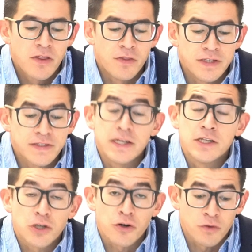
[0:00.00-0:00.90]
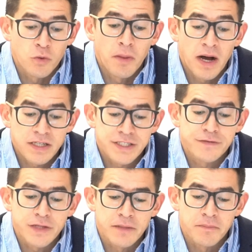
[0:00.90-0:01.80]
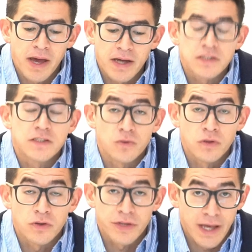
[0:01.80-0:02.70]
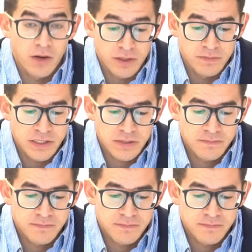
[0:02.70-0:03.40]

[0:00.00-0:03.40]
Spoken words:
This, in turn, will positively impact student learning outcomes.